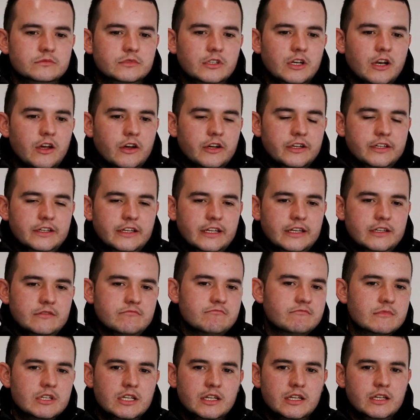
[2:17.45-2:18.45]
lied
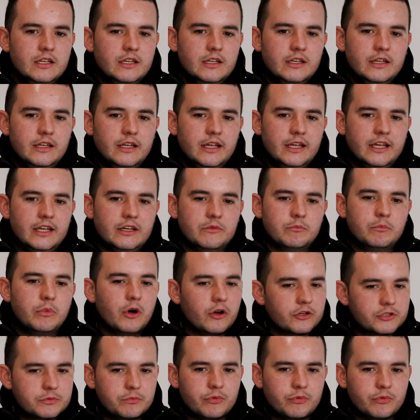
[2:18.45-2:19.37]
in posh